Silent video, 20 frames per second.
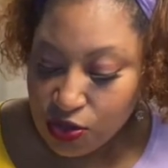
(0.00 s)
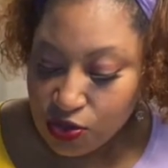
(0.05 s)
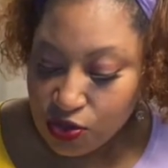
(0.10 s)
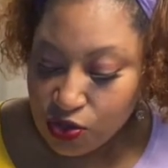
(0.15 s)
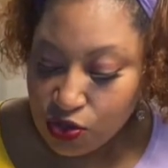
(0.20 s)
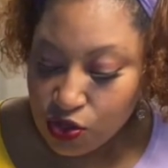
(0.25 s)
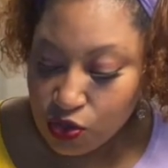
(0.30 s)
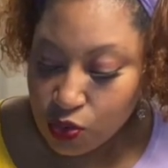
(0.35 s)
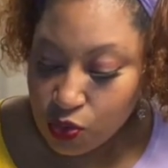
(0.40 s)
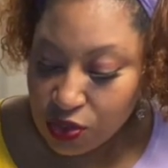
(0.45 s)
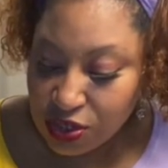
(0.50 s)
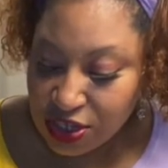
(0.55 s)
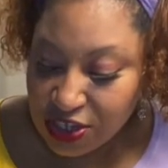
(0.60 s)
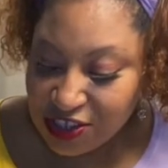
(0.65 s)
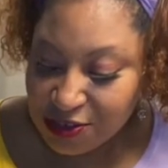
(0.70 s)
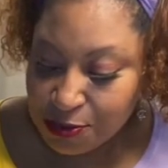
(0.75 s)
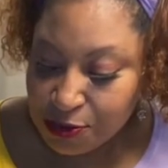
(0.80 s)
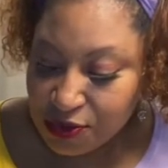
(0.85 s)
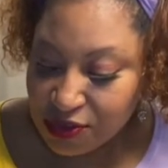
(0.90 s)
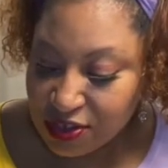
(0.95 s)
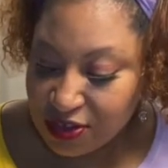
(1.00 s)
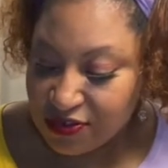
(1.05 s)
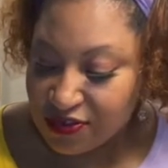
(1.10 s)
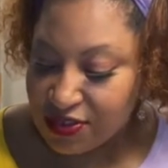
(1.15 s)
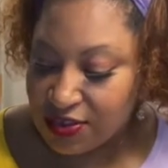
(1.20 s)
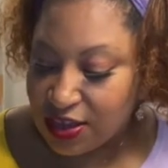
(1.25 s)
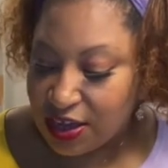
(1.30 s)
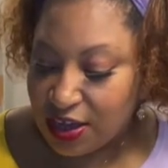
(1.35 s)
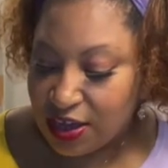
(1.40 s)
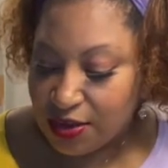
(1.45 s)
2 teaspoons of
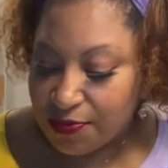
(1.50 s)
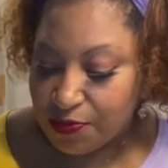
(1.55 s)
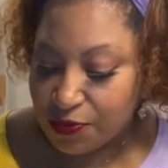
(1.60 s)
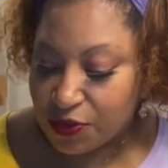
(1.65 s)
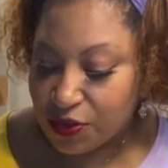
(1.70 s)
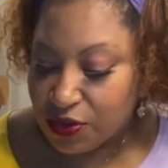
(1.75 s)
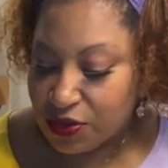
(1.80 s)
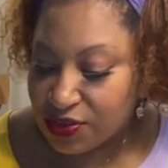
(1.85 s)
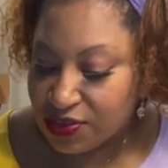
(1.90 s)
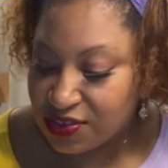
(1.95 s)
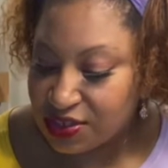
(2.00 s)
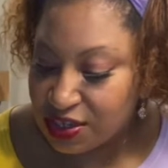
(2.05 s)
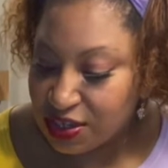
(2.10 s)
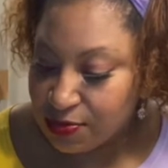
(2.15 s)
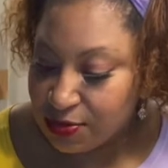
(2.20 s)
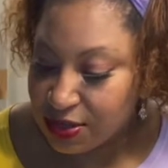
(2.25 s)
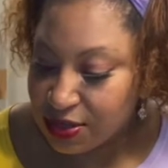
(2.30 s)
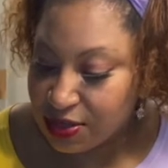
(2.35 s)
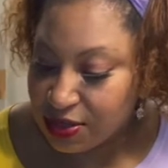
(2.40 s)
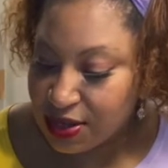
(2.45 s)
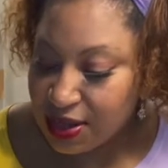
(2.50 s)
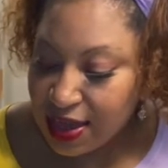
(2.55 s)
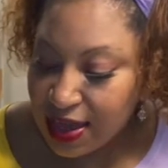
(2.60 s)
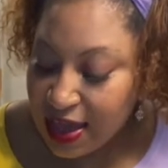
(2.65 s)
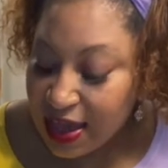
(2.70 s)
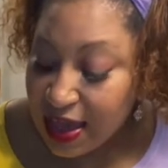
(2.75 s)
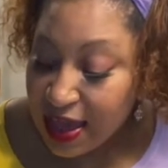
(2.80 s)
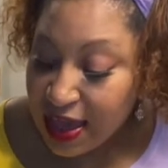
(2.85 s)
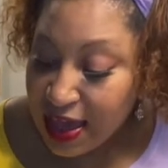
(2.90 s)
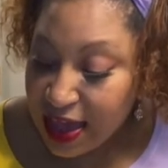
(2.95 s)
cinnamon,
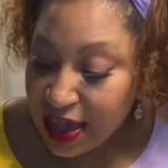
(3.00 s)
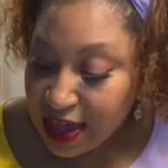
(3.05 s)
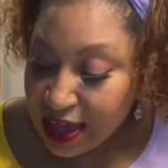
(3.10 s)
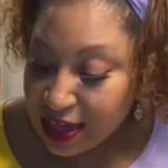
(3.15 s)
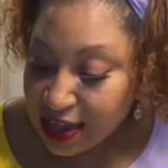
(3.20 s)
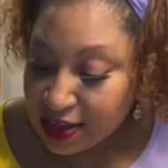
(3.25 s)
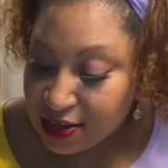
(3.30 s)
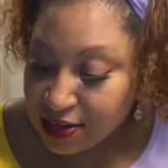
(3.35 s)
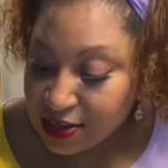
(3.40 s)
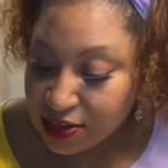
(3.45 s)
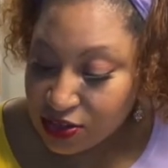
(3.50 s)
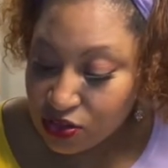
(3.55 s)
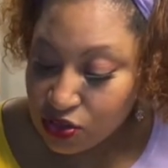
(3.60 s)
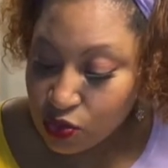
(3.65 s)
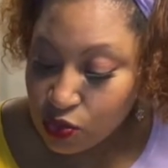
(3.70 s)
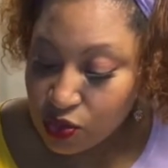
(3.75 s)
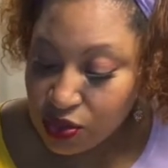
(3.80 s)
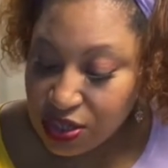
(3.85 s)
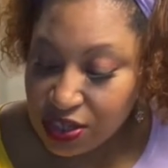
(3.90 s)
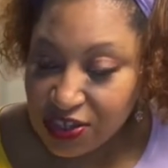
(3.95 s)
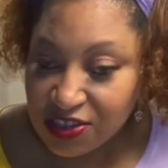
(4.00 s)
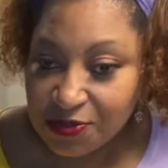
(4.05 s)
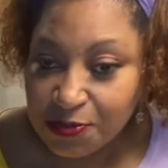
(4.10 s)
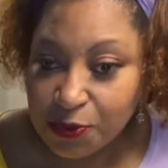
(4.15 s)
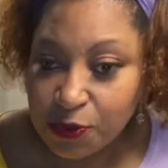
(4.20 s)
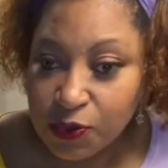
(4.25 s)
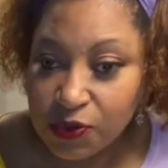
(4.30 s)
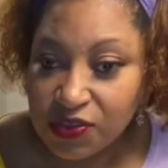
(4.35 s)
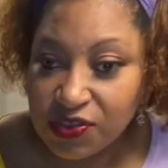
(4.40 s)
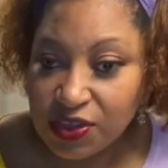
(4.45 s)
and 2
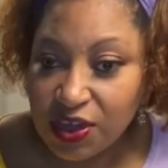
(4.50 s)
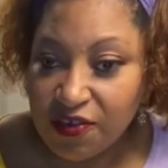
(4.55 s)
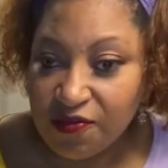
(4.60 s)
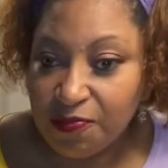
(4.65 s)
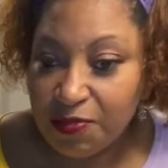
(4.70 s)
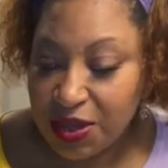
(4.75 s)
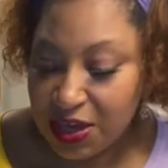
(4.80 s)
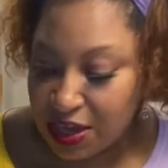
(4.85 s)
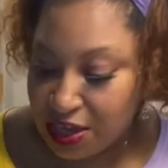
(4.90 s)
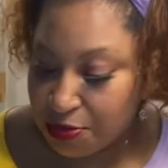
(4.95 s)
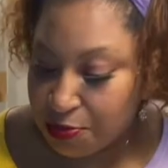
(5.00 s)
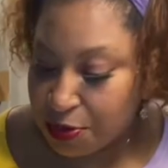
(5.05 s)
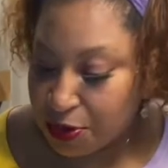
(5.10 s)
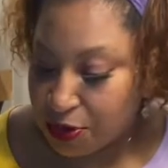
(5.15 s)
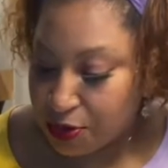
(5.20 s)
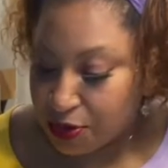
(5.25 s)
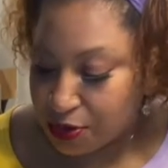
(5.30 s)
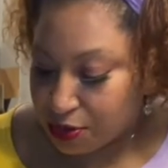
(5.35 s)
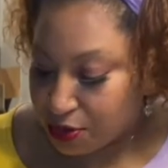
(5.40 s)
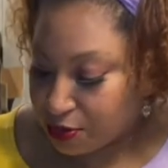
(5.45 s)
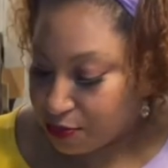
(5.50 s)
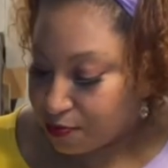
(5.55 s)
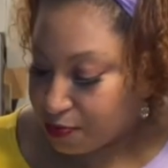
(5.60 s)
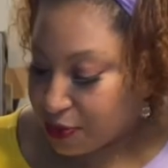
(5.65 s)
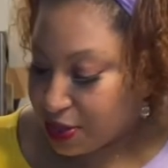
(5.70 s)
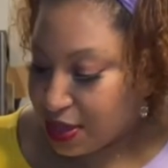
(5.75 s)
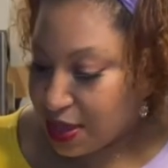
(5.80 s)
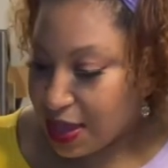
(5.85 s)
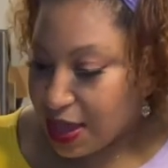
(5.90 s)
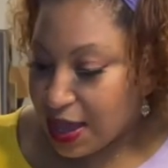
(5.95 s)
teaspoons of baking powder.
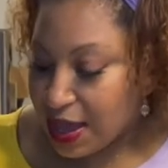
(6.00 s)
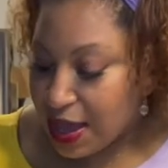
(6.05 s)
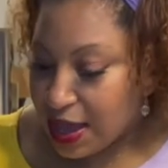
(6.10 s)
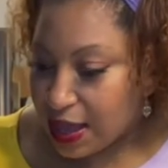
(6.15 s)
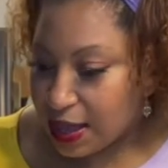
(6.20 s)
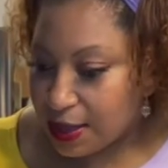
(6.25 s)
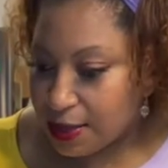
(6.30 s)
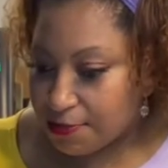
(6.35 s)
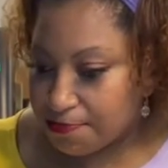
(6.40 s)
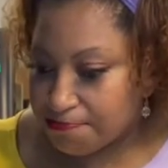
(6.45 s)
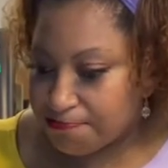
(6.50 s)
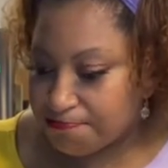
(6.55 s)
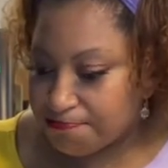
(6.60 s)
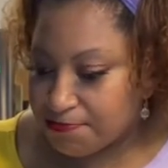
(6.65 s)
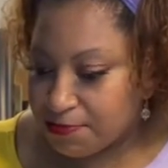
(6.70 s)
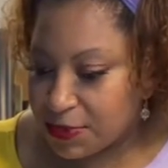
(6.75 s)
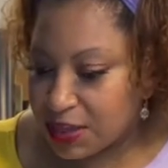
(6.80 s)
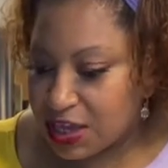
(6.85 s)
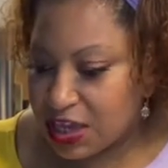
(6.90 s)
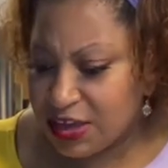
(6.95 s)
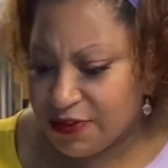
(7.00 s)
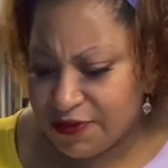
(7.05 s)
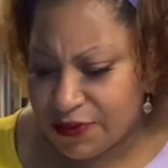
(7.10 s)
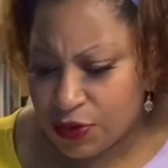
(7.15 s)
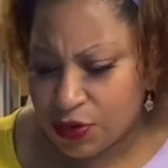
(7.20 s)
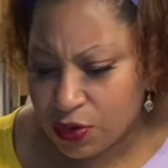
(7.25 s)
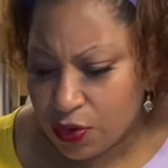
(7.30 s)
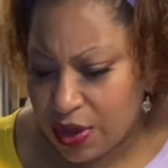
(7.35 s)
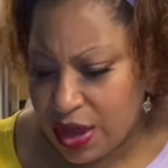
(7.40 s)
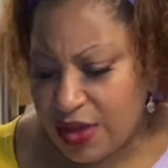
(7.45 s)
If you
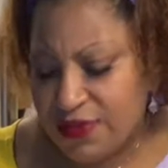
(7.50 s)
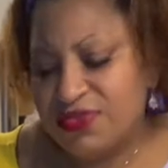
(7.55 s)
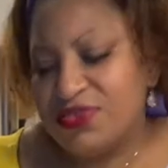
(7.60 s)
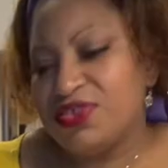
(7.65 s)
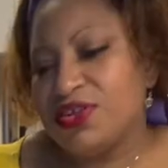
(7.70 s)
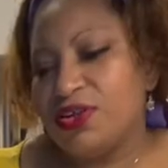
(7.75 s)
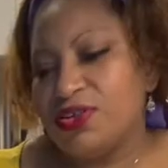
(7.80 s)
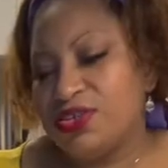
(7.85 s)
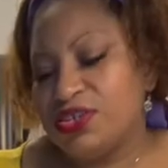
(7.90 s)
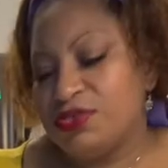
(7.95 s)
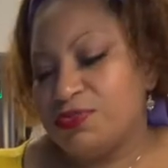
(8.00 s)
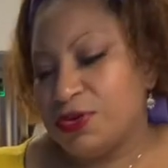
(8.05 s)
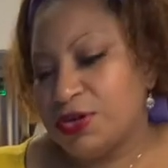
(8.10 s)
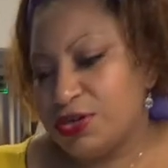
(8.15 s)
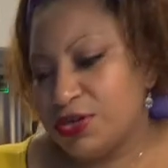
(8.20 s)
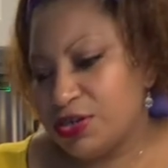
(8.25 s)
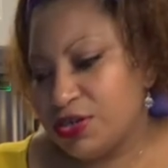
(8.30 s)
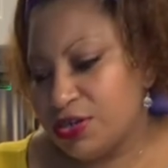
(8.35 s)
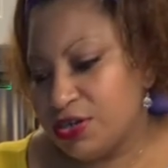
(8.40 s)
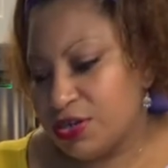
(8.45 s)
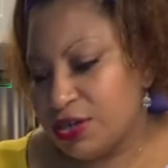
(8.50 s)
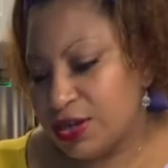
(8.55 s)
don't have salted butter,